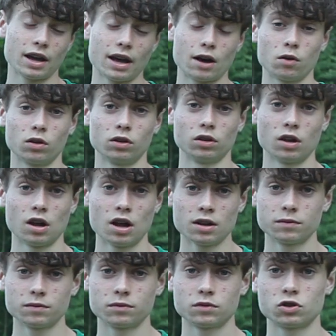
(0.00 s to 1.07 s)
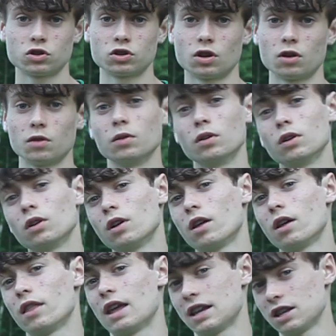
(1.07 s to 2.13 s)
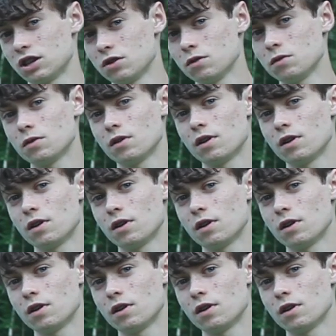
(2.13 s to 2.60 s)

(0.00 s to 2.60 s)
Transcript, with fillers: out a lot. So thank you.